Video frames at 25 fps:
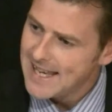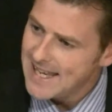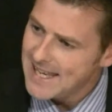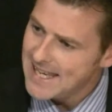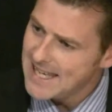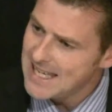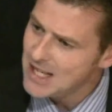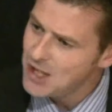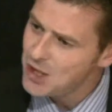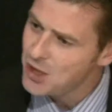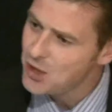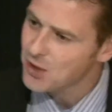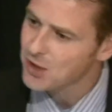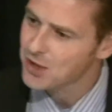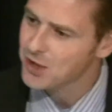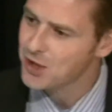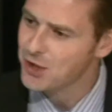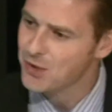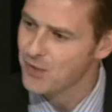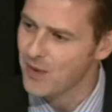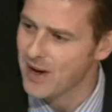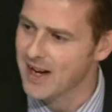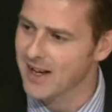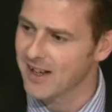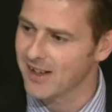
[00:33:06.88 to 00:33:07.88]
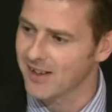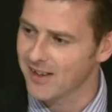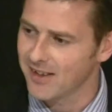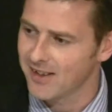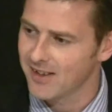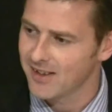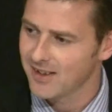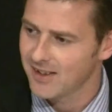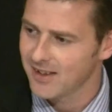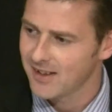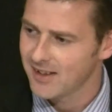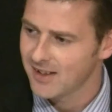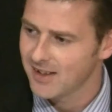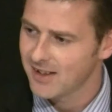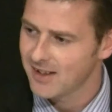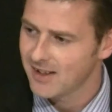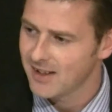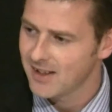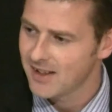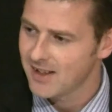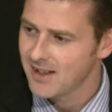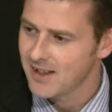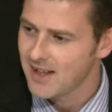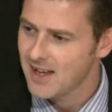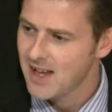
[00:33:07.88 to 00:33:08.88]
He's your strength.
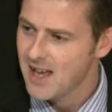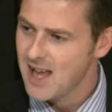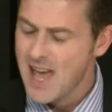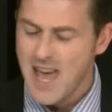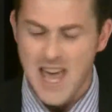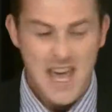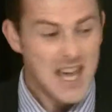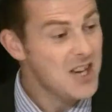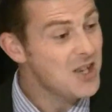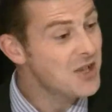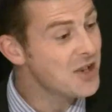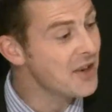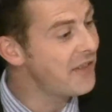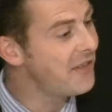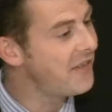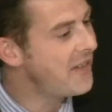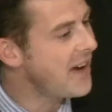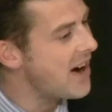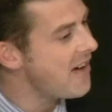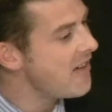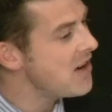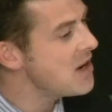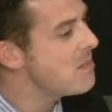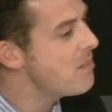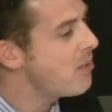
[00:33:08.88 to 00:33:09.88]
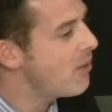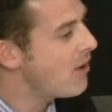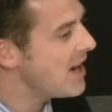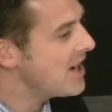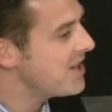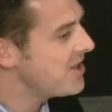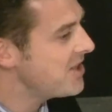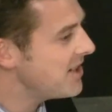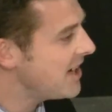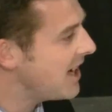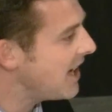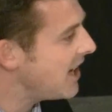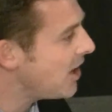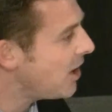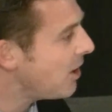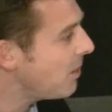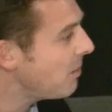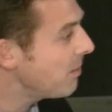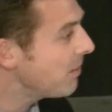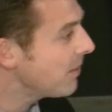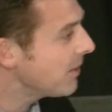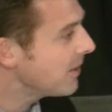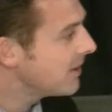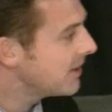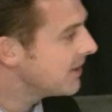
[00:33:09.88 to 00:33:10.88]
He's a very present
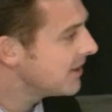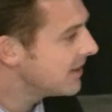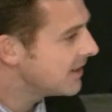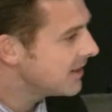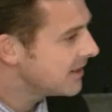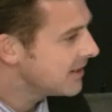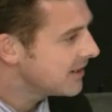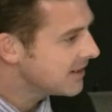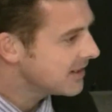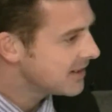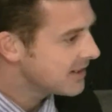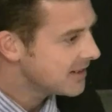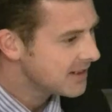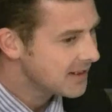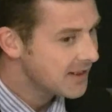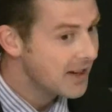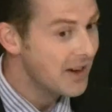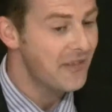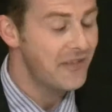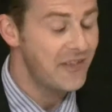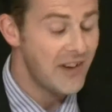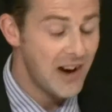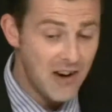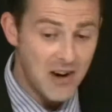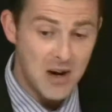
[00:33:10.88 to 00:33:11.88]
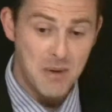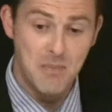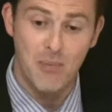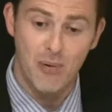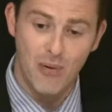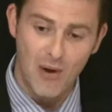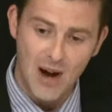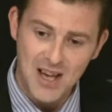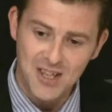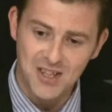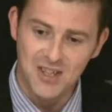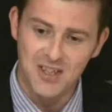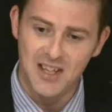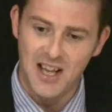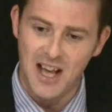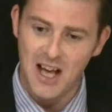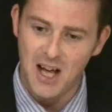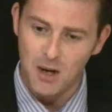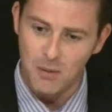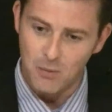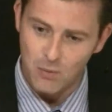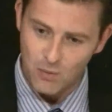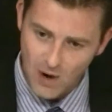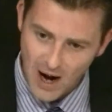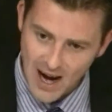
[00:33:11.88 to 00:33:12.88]
help, a very present
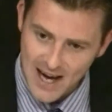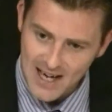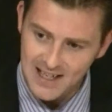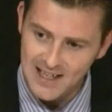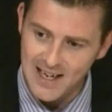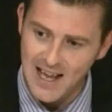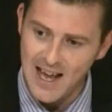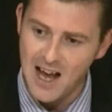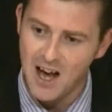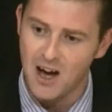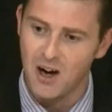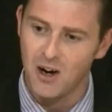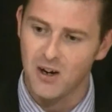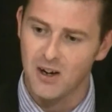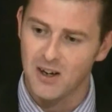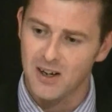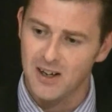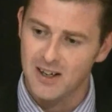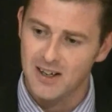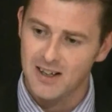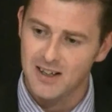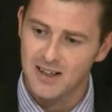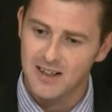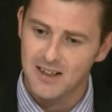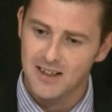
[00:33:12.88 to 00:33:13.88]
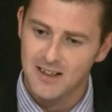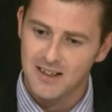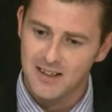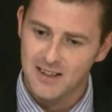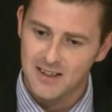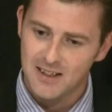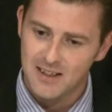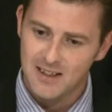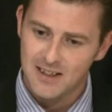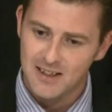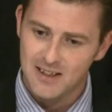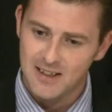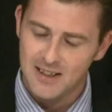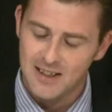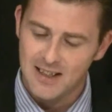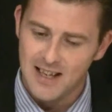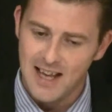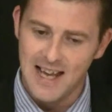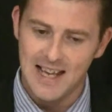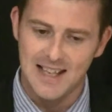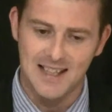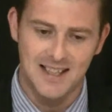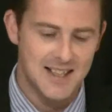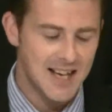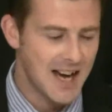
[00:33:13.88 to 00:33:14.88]
help right now
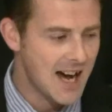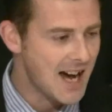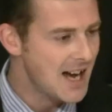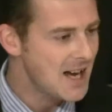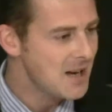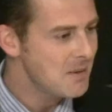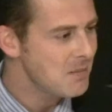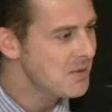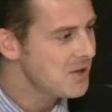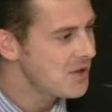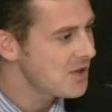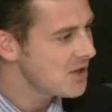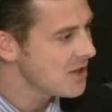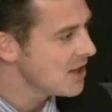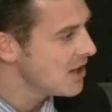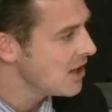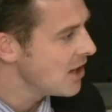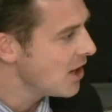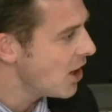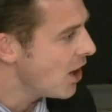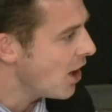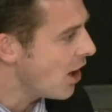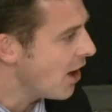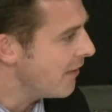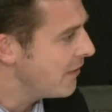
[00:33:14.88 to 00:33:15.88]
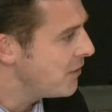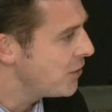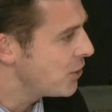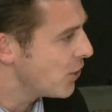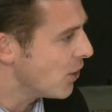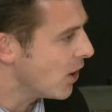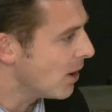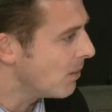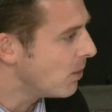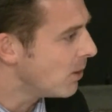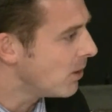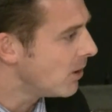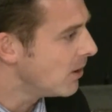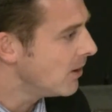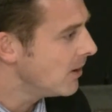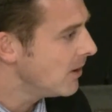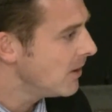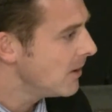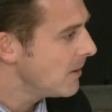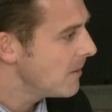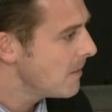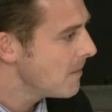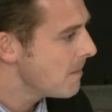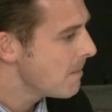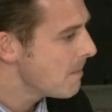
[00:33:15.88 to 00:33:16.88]
in times of trouble.
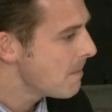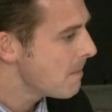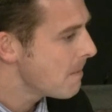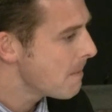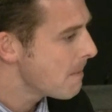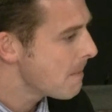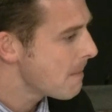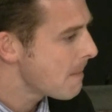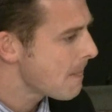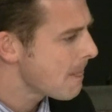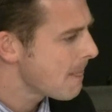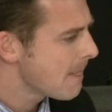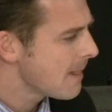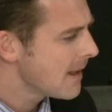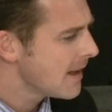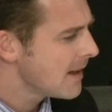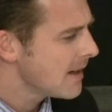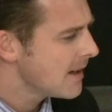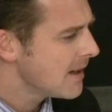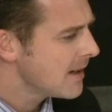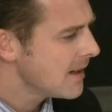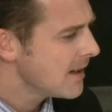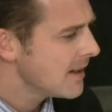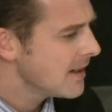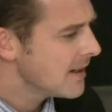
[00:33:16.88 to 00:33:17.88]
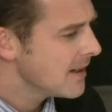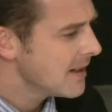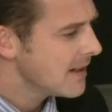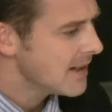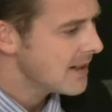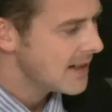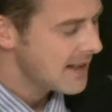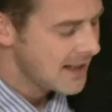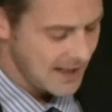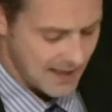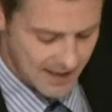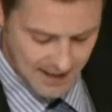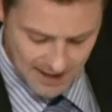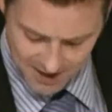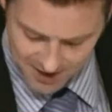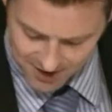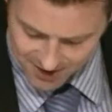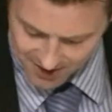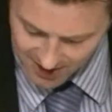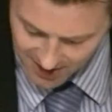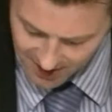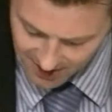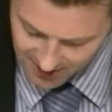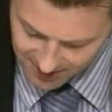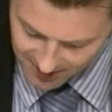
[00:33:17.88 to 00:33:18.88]
Amen. He
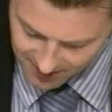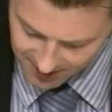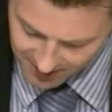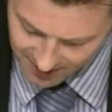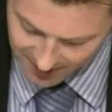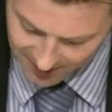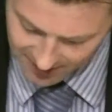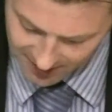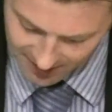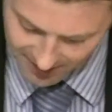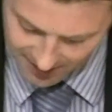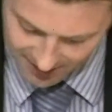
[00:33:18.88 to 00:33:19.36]
says,